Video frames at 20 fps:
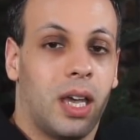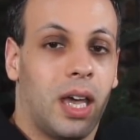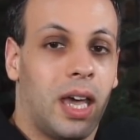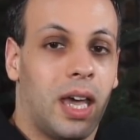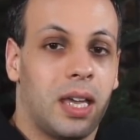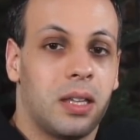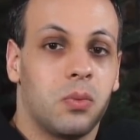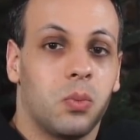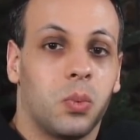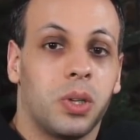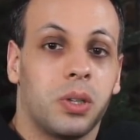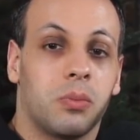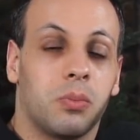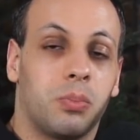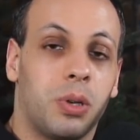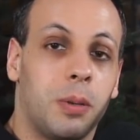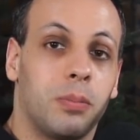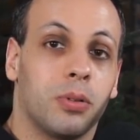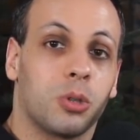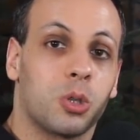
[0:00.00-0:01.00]
and
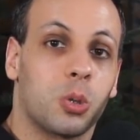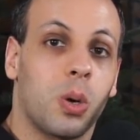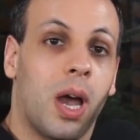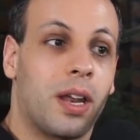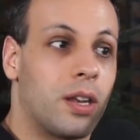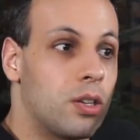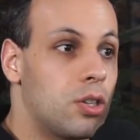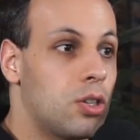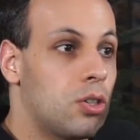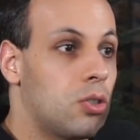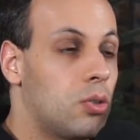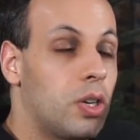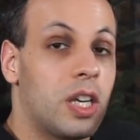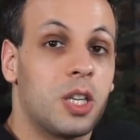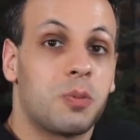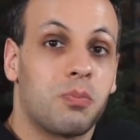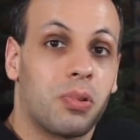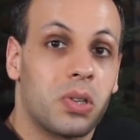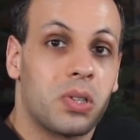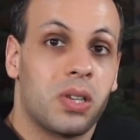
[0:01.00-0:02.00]
what people try to do
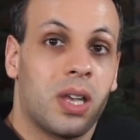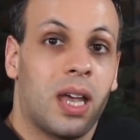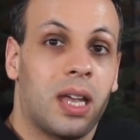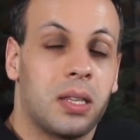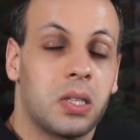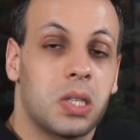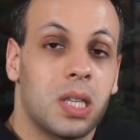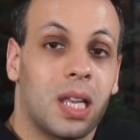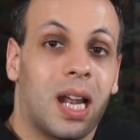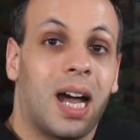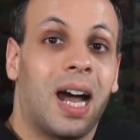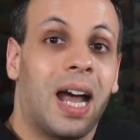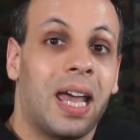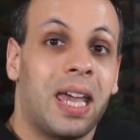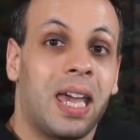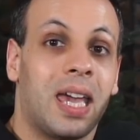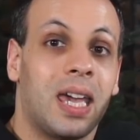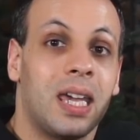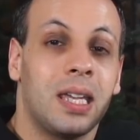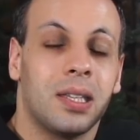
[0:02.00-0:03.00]
is pretend that
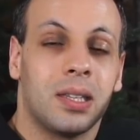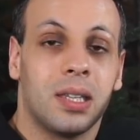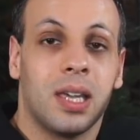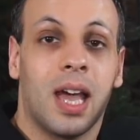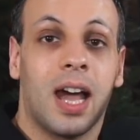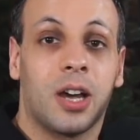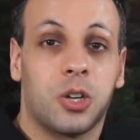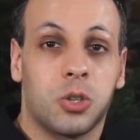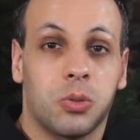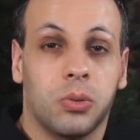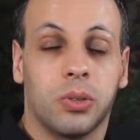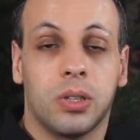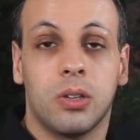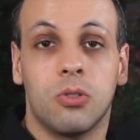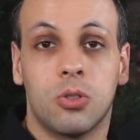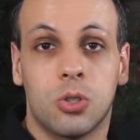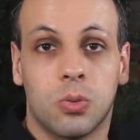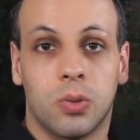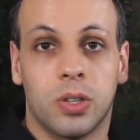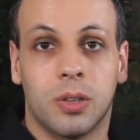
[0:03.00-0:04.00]
I hate the actual
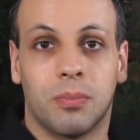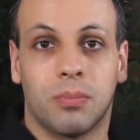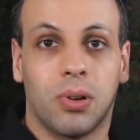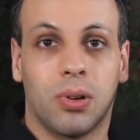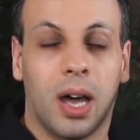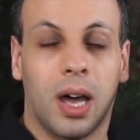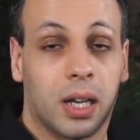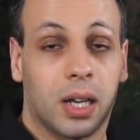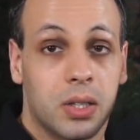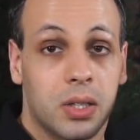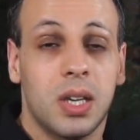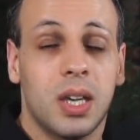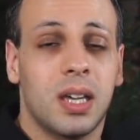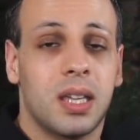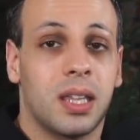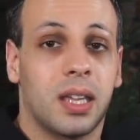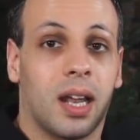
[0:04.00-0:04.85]
user of the product,